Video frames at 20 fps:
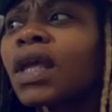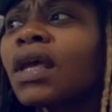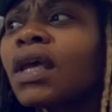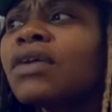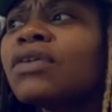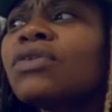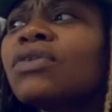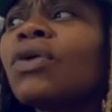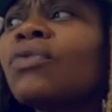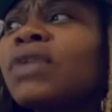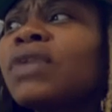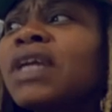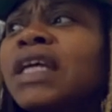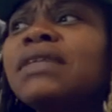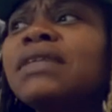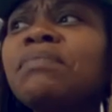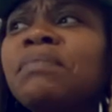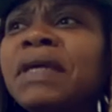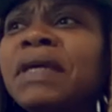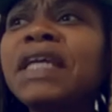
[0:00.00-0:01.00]
You don't
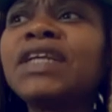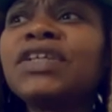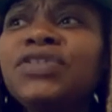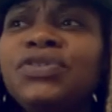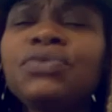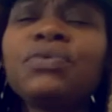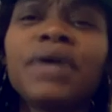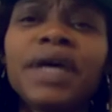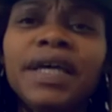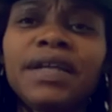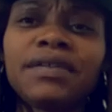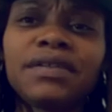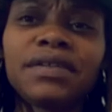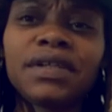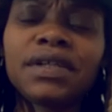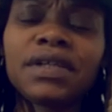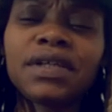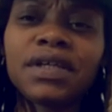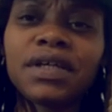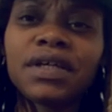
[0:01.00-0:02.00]
need me to do it.
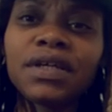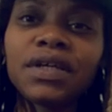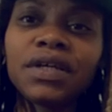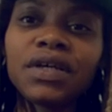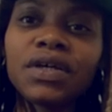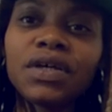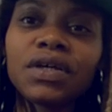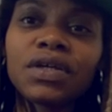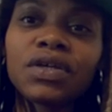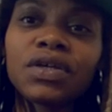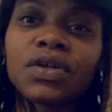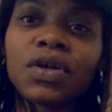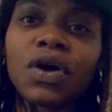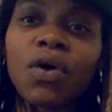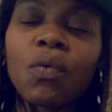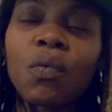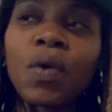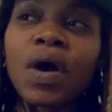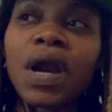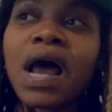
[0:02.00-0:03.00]
Okay. You know
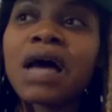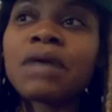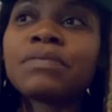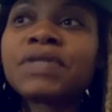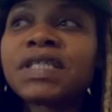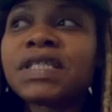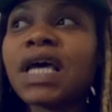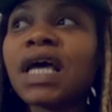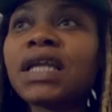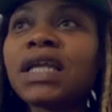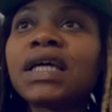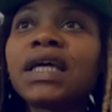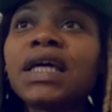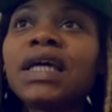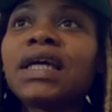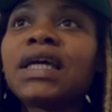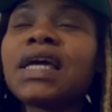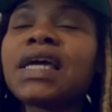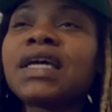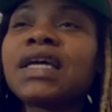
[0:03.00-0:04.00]
what I'm
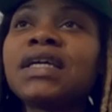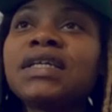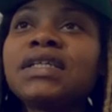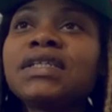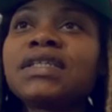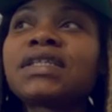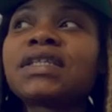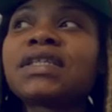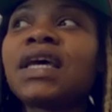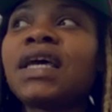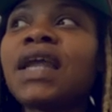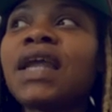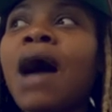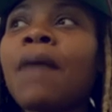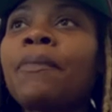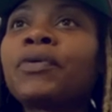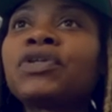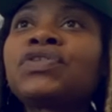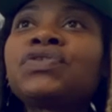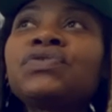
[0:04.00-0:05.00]
selling is an
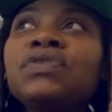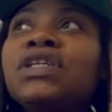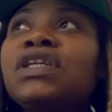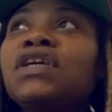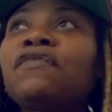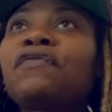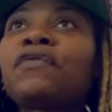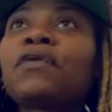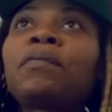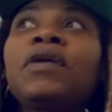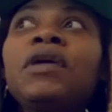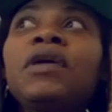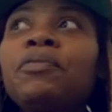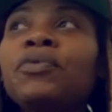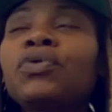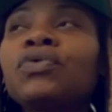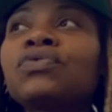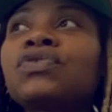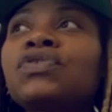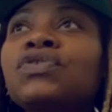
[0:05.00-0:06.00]
opportunity for
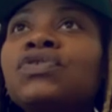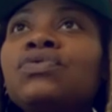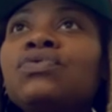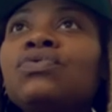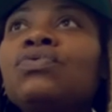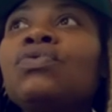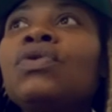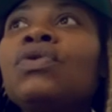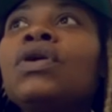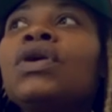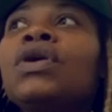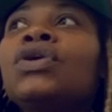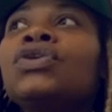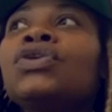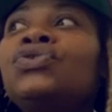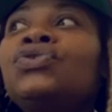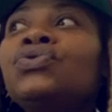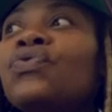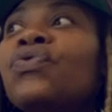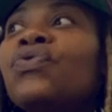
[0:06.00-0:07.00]
people to
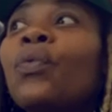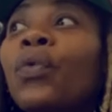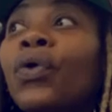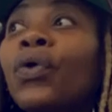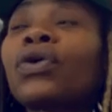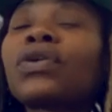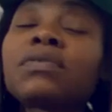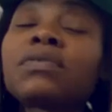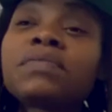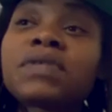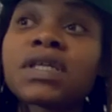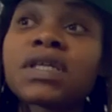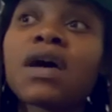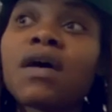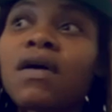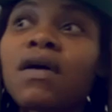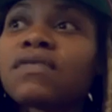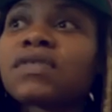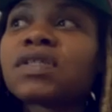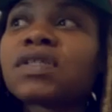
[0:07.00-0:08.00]
do the work
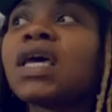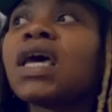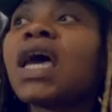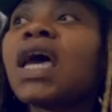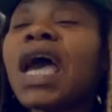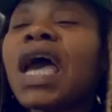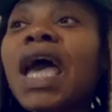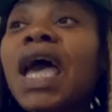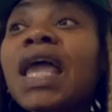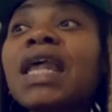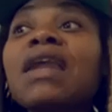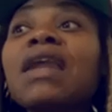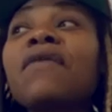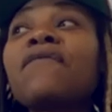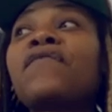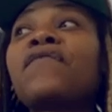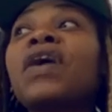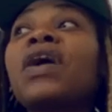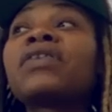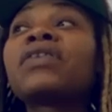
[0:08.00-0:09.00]
themselves and in a
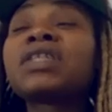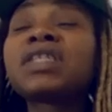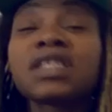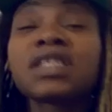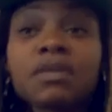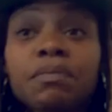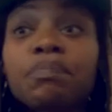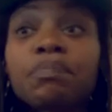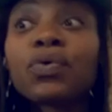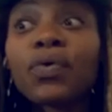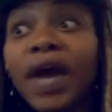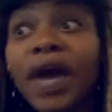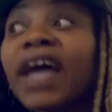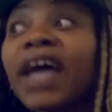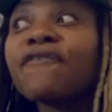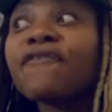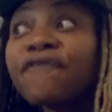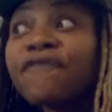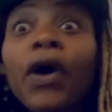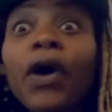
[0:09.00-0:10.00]
very simple
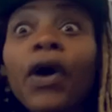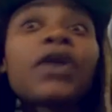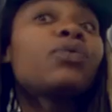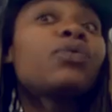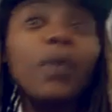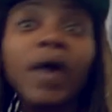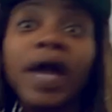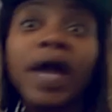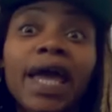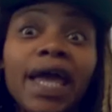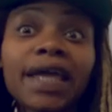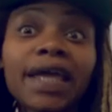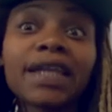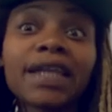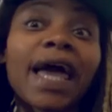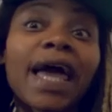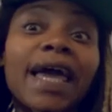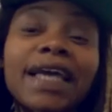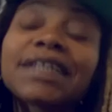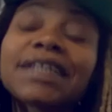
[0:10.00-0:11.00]
and fun way.
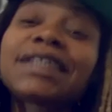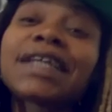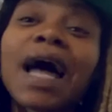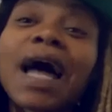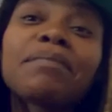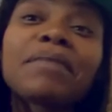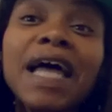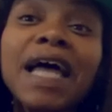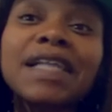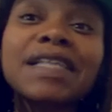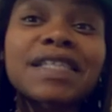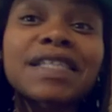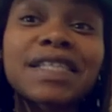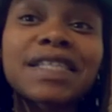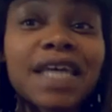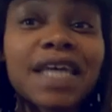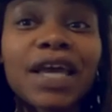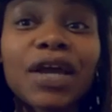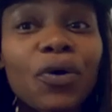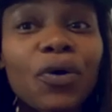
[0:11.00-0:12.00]
Like it's I'm not
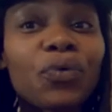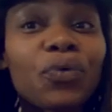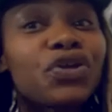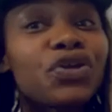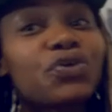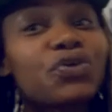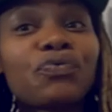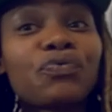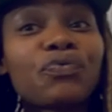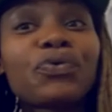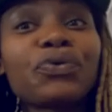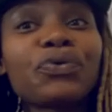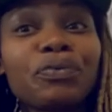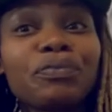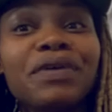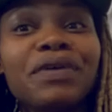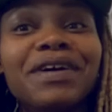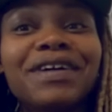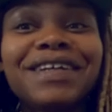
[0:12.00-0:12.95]
saying go to your room.